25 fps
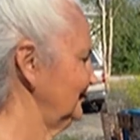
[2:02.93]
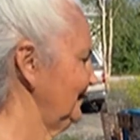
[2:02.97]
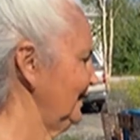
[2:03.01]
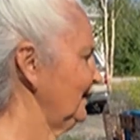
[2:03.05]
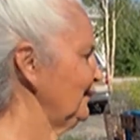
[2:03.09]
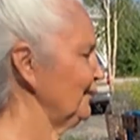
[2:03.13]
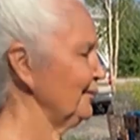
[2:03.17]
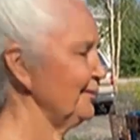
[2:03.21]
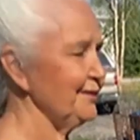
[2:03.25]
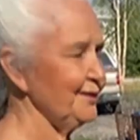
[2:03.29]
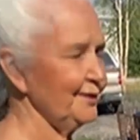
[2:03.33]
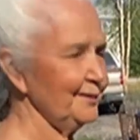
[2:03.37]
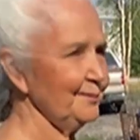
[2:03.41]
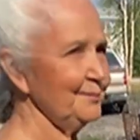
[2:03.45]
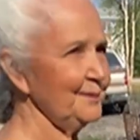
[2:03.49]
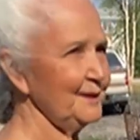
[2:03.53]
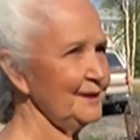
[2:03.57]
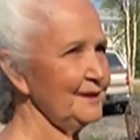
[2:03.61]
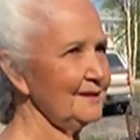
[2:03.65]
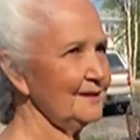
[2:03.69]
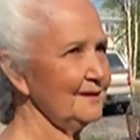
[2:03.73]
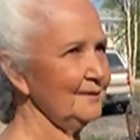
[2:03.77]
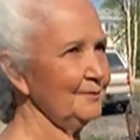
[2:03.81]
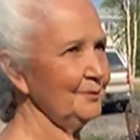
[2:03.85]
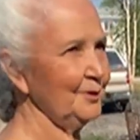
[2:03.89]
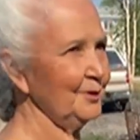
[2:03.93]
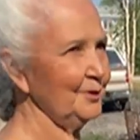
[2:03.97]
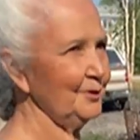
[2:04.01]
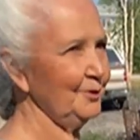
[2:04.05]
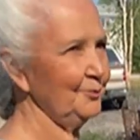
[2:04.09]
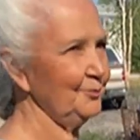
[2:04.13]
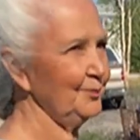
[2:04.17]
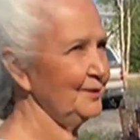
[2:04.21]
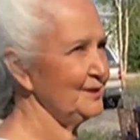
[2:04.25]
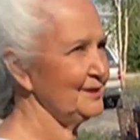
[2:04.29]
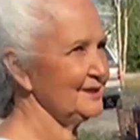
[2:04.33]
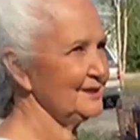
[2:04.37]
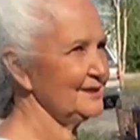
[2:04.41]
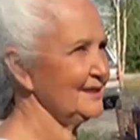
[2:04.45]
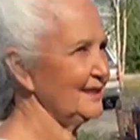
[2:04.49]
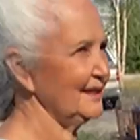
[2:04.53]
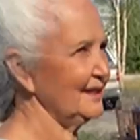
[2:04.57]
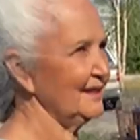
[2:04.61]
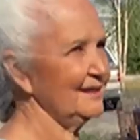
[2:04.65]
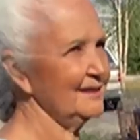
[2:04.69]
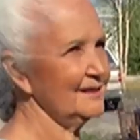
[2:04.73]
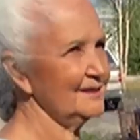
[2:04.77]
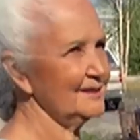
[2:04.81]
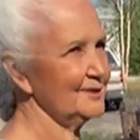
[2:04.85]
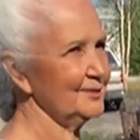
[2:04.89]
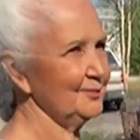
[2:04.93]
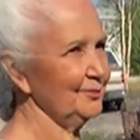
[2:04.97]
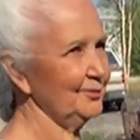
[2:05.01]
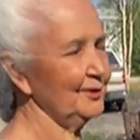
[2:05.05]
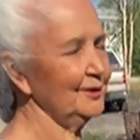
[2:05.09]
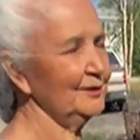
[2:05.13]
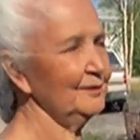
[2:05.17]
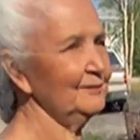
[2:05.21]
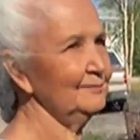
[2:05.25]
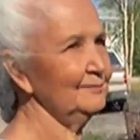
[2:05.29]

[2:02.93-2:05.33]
healthier meat than what we just get at the store.